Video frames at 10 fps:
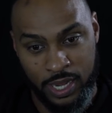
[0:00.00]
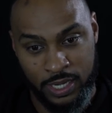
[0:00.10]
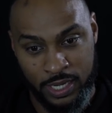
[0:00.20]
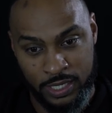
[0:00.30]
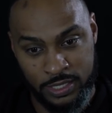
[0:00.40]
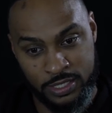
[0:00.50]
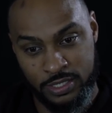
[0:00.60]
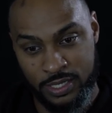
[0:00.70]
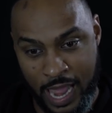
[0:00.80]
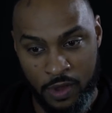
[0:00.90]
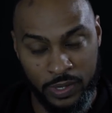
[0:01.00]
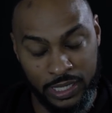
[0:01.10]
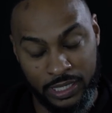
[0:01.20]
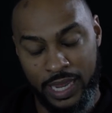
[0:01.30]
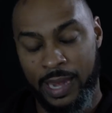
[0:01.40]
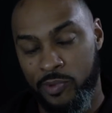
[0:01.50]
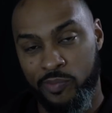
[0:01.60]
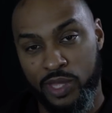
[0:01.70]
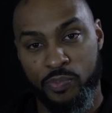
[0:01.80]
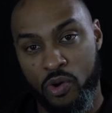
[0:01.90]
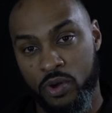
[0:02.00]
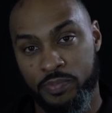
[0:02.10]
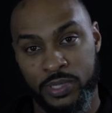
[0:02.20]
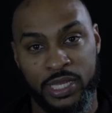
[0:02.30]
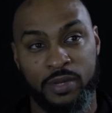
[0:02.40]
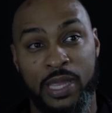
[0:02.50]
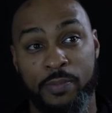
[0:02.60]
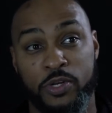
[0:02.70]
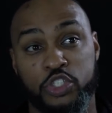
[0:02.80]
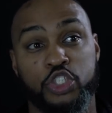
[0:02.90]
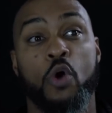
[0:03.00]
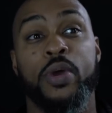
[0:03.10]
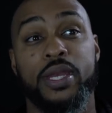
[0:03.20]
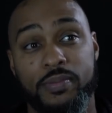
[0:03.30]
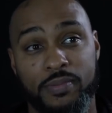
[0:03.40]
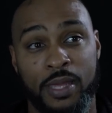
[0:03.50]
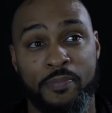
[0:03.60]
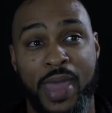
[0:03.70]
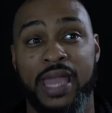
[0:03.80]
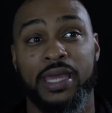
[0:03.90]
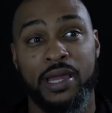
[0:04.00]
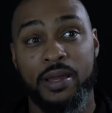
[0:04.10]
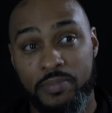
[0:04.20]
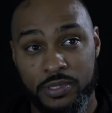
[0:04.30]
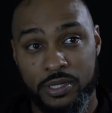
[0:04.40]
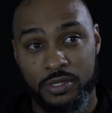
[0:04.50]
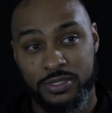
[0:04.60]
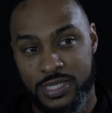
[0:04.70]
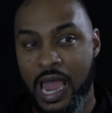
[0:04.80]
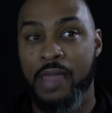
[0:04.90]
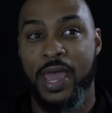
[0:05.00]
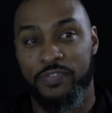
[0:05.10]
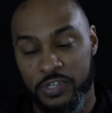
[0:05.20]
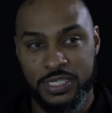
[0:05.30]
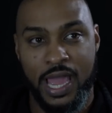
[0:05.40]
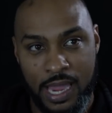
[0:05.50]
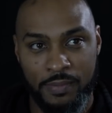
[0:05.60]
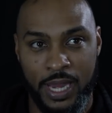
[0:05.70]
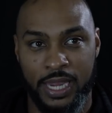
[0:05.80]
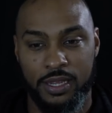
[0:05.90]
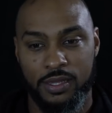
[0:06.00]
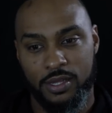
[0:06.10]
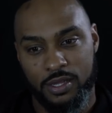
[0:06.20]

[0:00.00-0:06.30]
and then not only claim to be a poet, but then be able to show it and back it up time after time, like